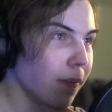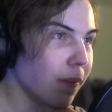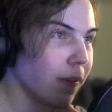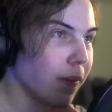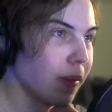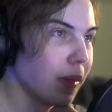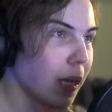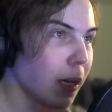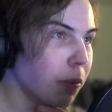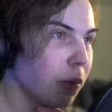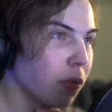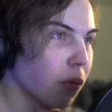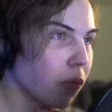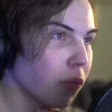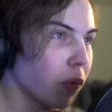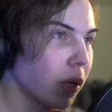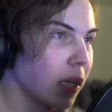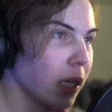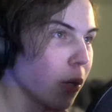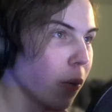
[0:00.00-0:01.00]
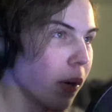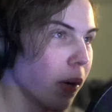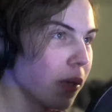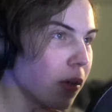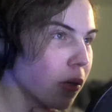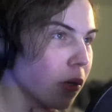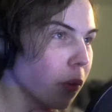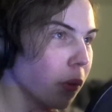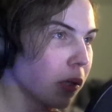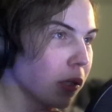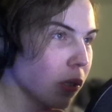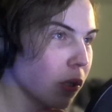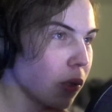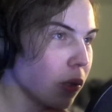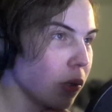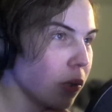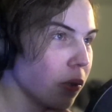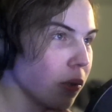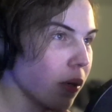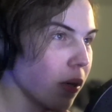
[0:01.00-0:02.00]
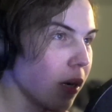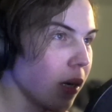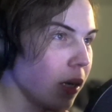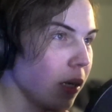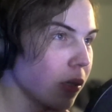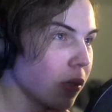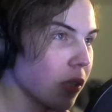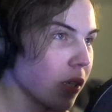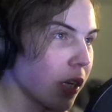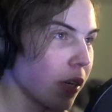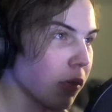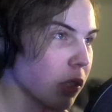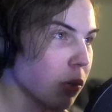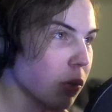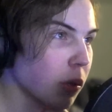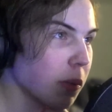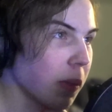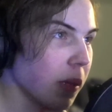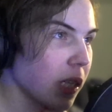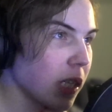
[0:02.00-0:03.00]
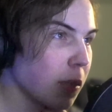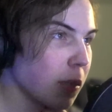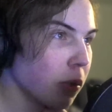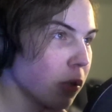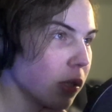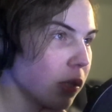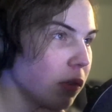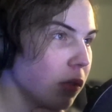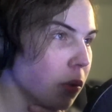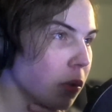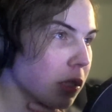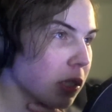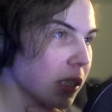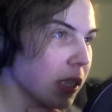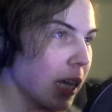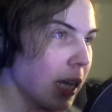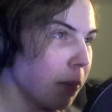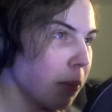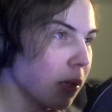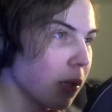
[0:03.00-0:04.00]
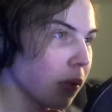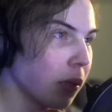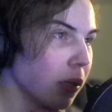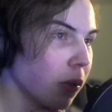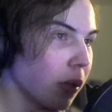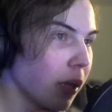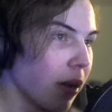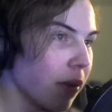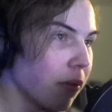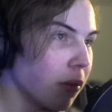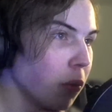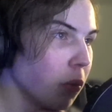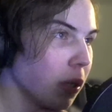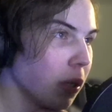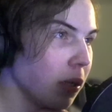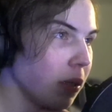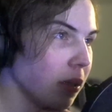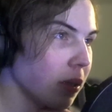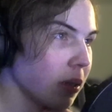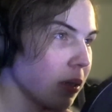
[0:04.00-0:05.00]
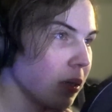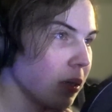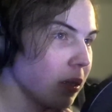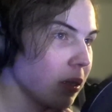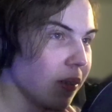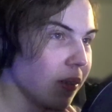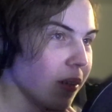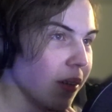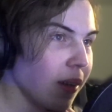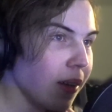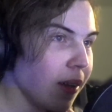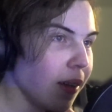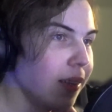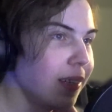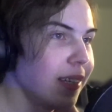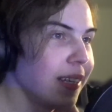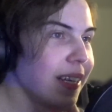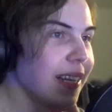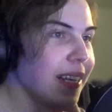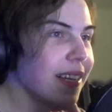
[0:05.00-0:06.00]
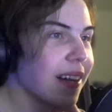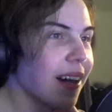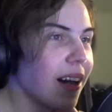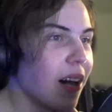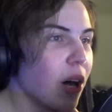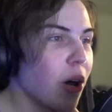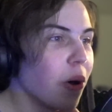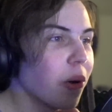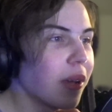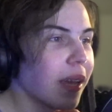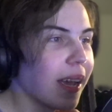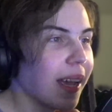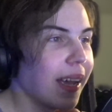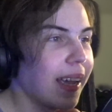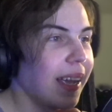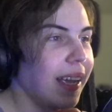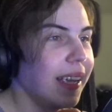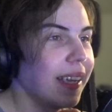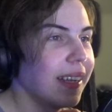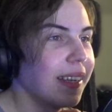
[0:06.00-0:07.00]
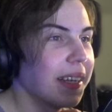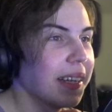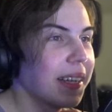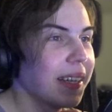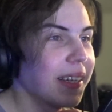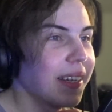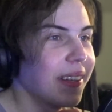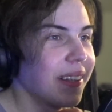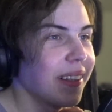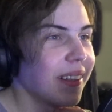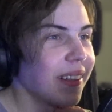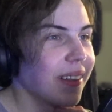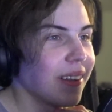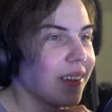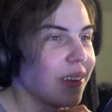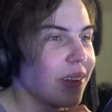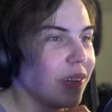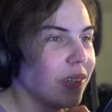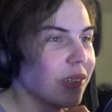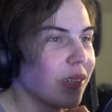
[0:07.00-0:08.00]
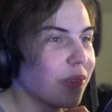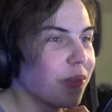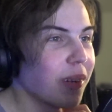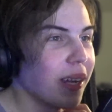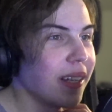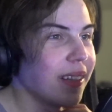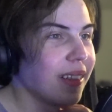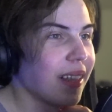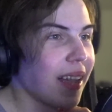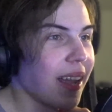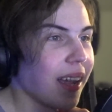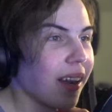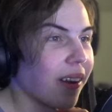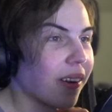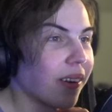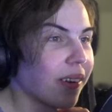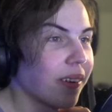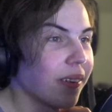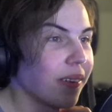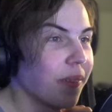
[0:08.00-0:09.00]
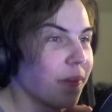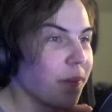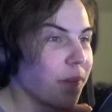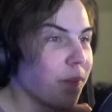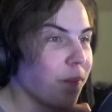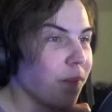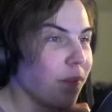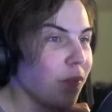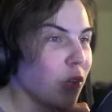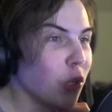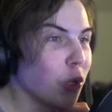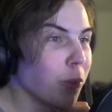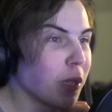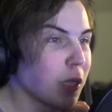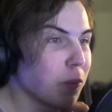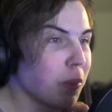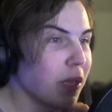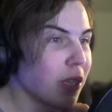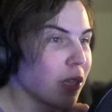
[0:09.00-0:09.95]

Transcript: Damn you for running away. They're going to hold all 10 of us responsible. If you escape, they'll kill everyone. Yeehaw, okay. Hold it right there. You must be the